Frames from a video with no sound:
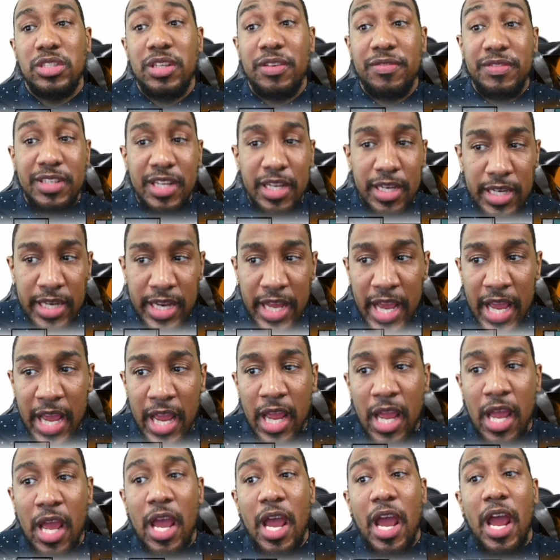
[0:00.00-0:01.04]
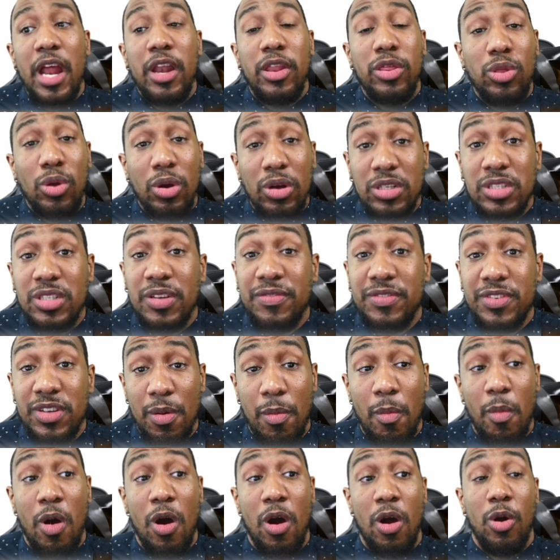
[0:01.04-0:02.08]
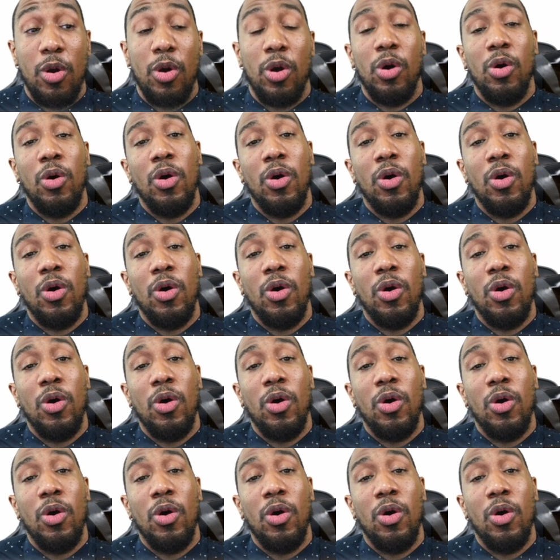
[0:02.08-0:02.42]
today and thoughts of tomorrow.